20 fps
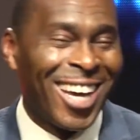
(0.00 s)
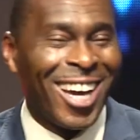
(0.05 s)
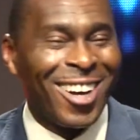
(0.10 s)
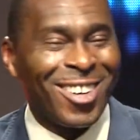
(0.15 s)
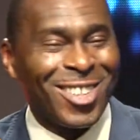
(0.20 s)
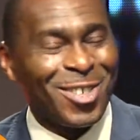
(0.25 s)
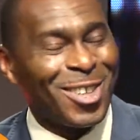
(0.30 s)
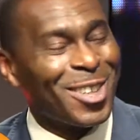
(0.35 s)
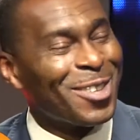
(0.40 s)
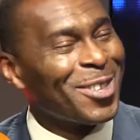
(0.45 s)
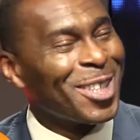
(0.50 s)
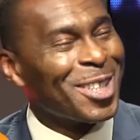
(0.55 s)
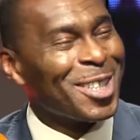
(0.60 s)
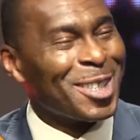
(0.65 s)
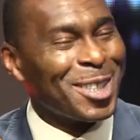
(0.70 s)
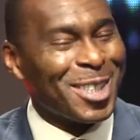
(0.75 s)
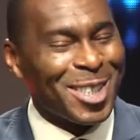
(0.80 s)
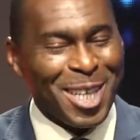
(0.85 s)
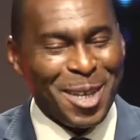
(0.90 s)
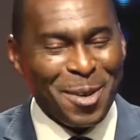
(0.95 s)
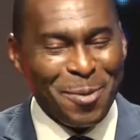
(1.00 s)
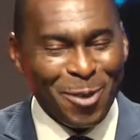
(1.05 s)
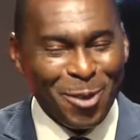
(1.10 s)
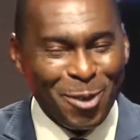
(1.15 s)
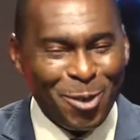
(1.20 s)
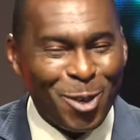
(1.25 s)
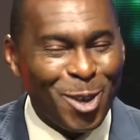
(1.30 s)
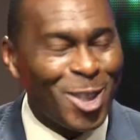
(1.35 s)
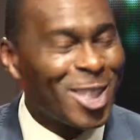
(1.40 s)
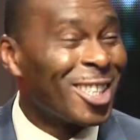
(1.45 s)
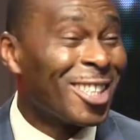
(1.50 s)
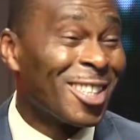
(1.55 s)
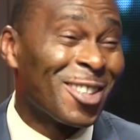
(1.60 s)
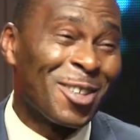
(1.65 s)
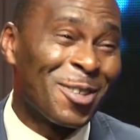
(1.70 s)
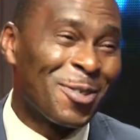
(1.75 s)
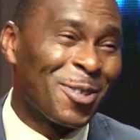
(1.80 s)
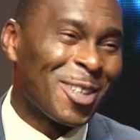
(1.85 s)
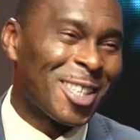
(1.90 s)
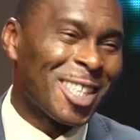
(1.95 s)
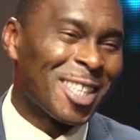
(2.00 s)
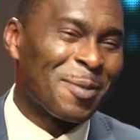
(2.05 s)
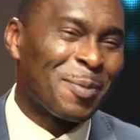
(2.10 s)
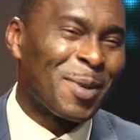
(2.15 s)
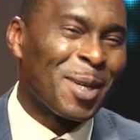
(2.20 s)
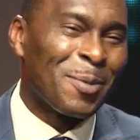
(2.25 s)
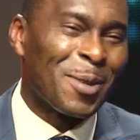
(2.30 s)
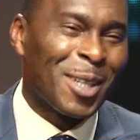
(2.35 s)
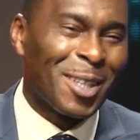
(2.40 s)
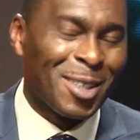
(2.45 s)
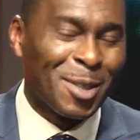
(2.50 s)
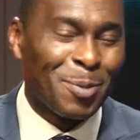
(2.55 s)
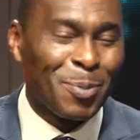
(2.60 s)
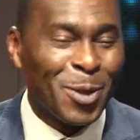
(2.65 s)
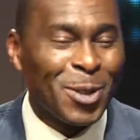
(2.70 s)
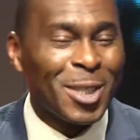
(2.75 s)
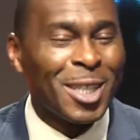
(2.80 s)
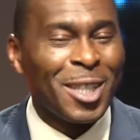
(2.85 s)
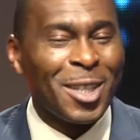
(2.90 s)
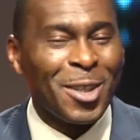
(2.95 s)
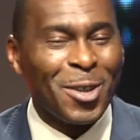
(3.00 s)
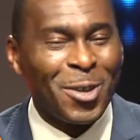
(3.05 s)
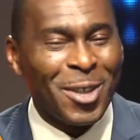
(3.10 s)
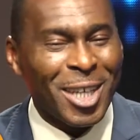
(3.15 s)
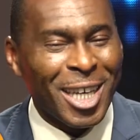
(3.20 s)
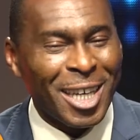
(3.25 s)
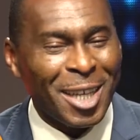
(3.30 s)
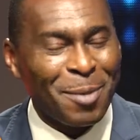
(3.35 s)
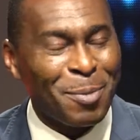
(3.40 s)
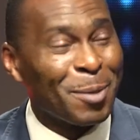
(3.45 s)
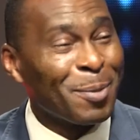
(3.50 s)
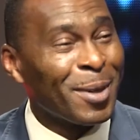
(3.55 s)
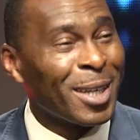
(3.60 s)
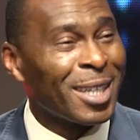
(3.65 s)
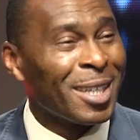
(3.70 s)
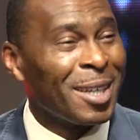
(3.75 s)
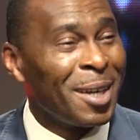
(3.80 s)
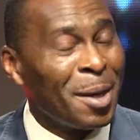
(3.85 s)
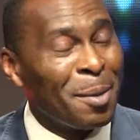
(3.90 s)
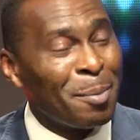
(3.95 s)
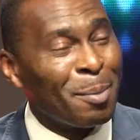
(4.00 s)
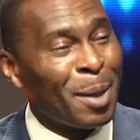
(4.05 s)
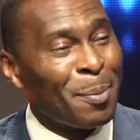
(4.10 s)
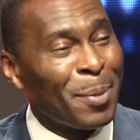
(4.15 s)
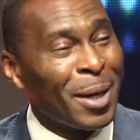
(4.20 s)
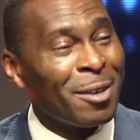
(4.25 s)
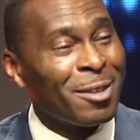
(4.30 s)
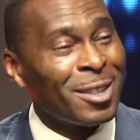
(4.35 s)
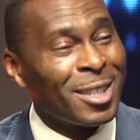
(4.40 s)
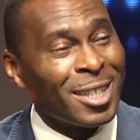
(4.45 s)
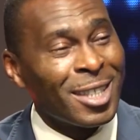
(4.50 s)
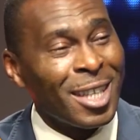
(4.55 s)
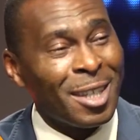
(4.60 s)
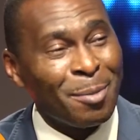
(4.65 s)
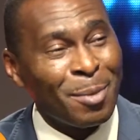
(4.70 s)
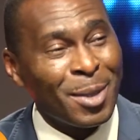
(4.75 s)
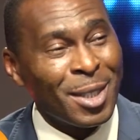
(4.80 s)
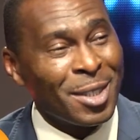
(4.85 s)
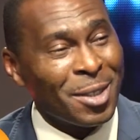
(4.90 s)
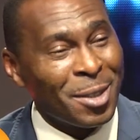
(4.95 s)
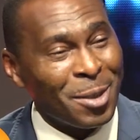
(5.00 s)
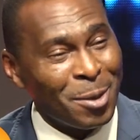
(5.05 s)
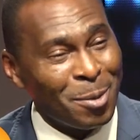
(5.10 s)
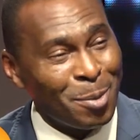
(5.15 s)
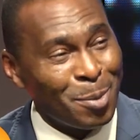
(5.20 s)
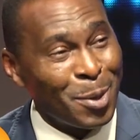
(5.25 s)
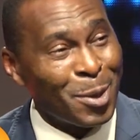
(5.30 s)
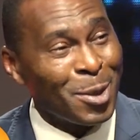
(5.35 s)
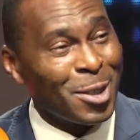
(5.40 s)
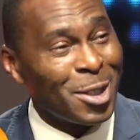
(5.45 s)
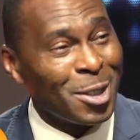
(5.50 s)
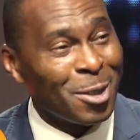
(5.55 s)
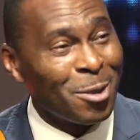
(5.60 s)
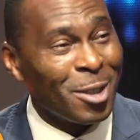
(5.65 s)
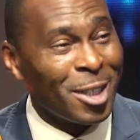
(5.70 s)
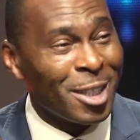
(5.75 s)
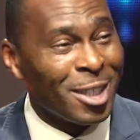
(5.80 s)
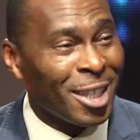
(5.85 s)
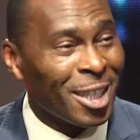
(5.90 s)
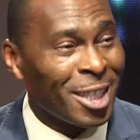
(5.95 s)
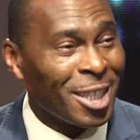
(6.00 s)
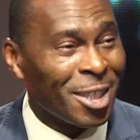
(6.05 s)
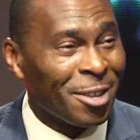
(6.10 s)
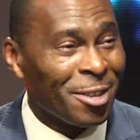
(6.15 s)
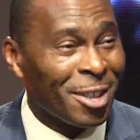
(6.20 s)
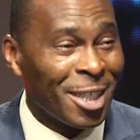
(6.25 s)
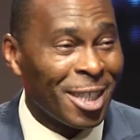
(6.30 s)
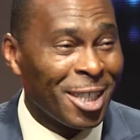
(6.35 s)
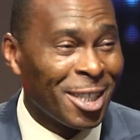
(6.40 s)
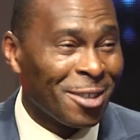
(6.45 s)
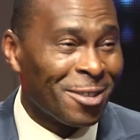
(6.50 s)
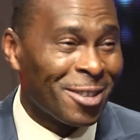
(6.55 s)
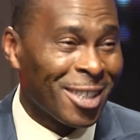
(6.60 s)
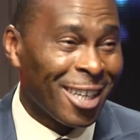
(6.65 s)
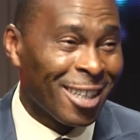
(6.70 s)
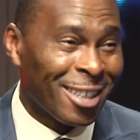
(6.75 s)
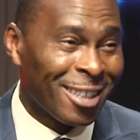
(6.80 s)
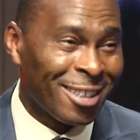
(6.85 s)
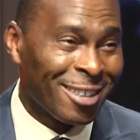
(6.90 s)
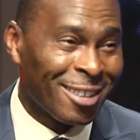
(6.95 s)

I was one of those fortunate or unfortunate people. I was born in the UK, but my parents sent me to boarding school in Nigeria at the age of 10.